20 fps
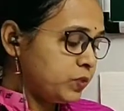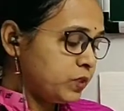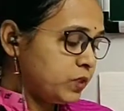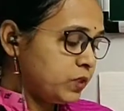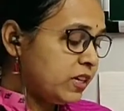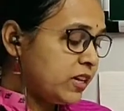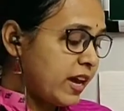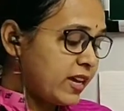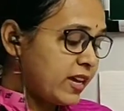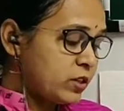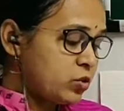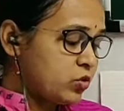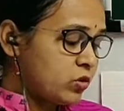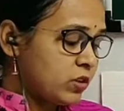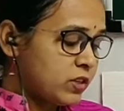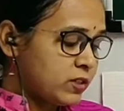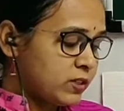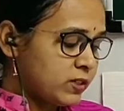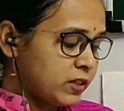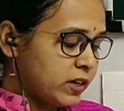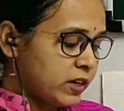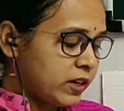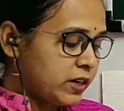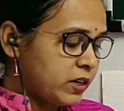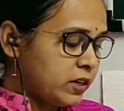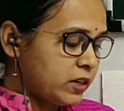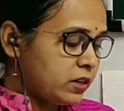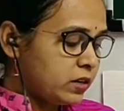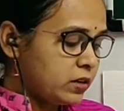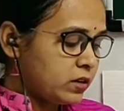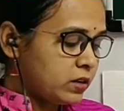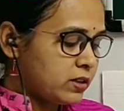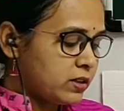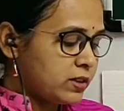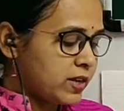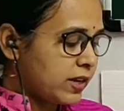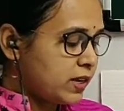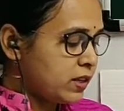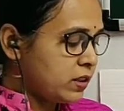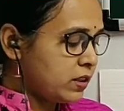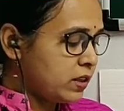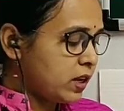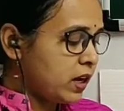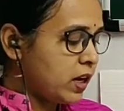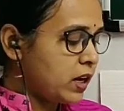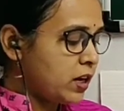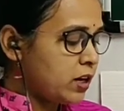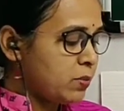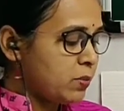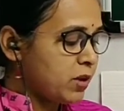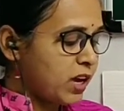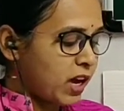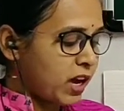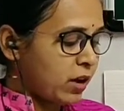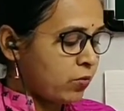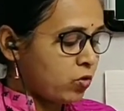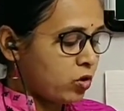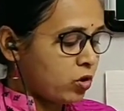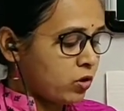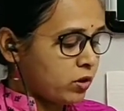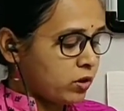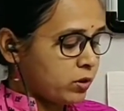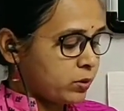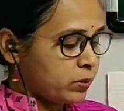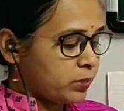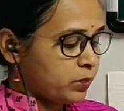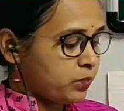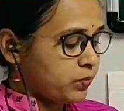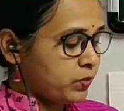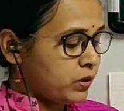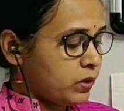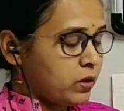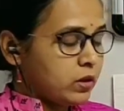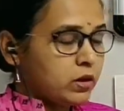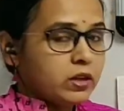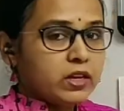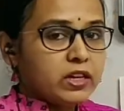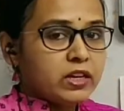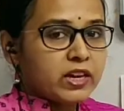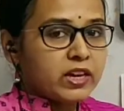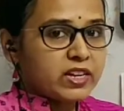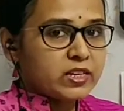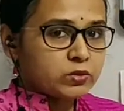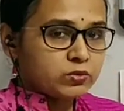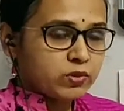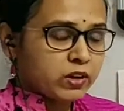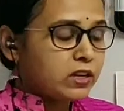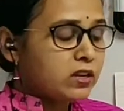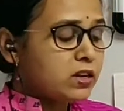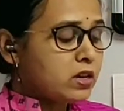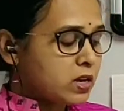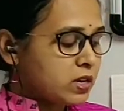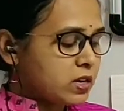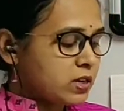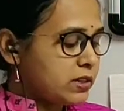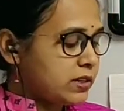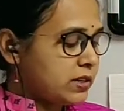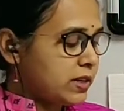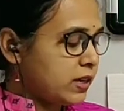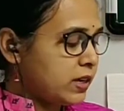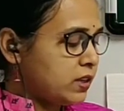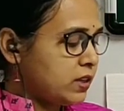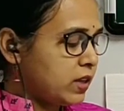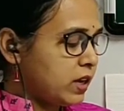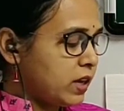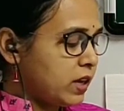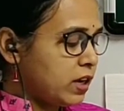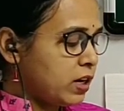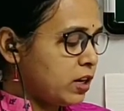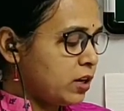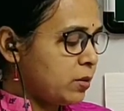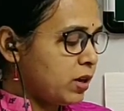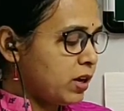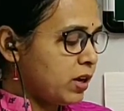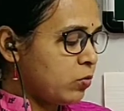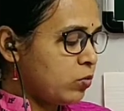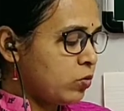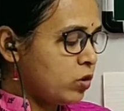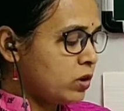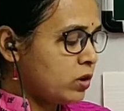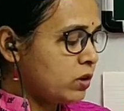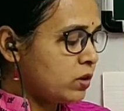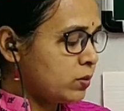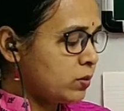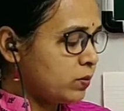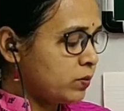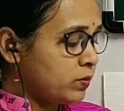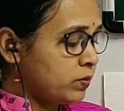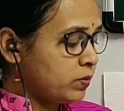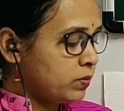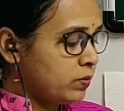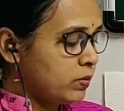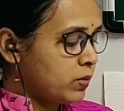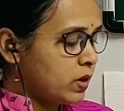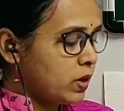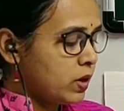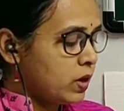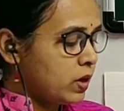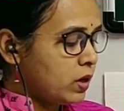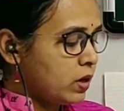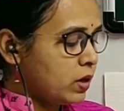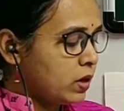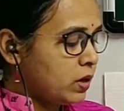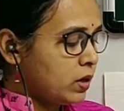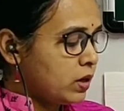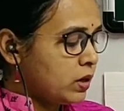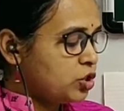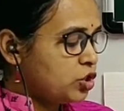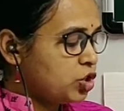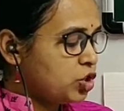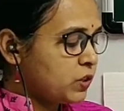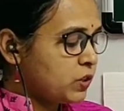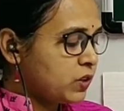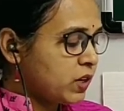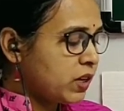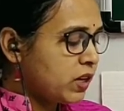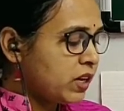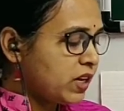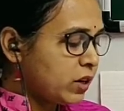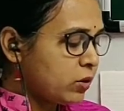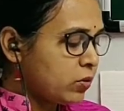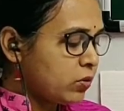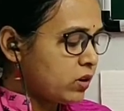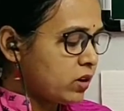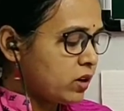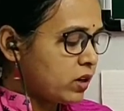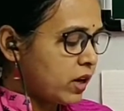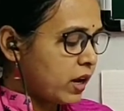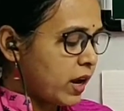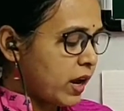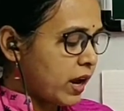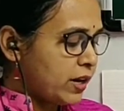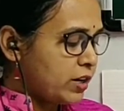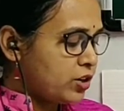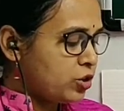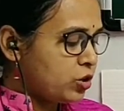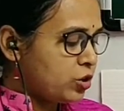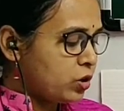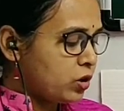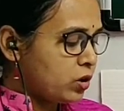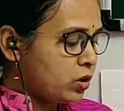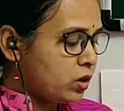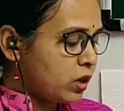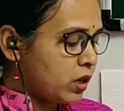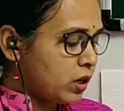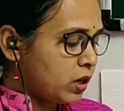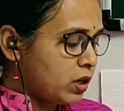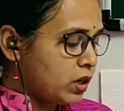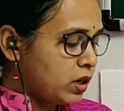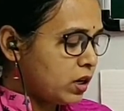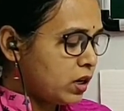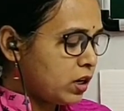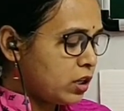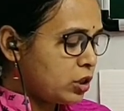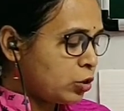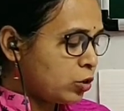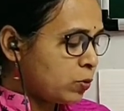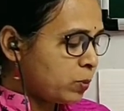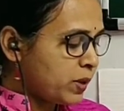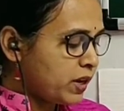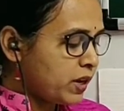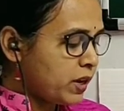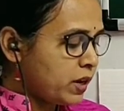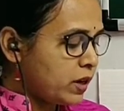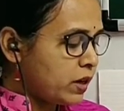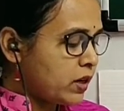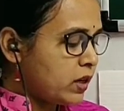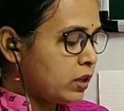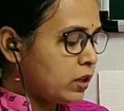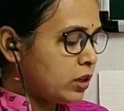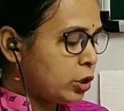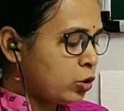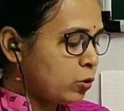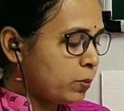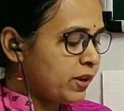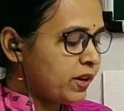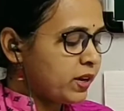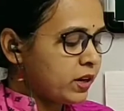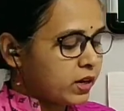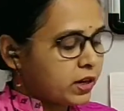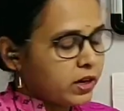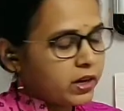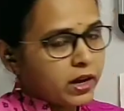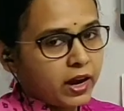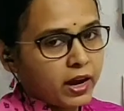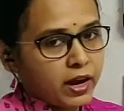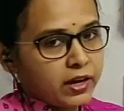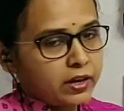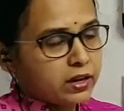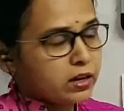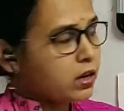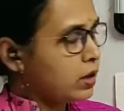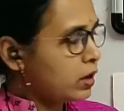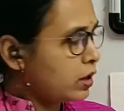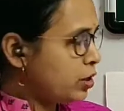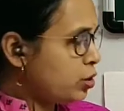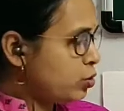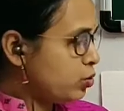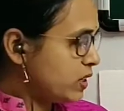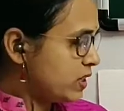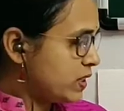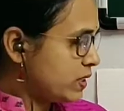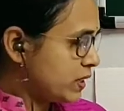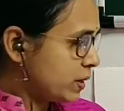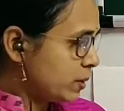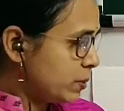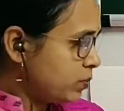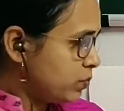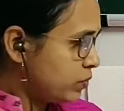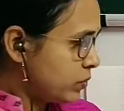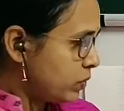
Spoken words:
He has to his credit the Sahitya Academy Award. He has won Sahitya Academy Award. Chitre lived and taught in Ethiopia and USA.